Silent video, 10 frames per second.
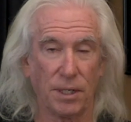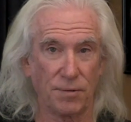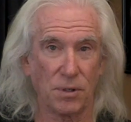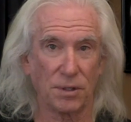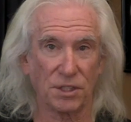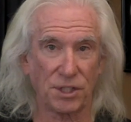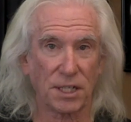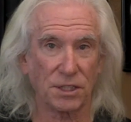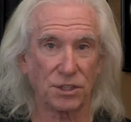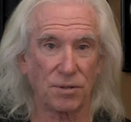if you're on the
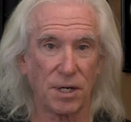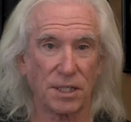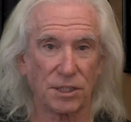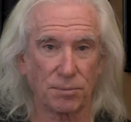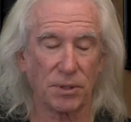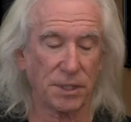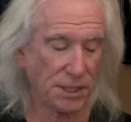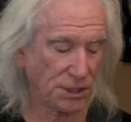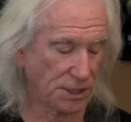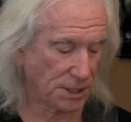second string, it's pretty
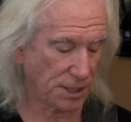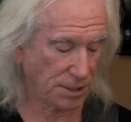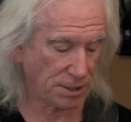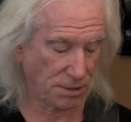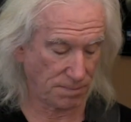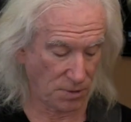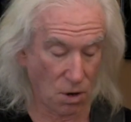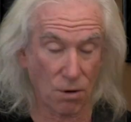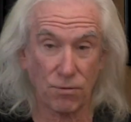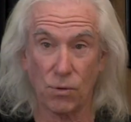easy to get
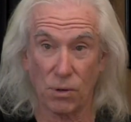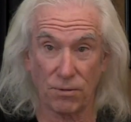all 4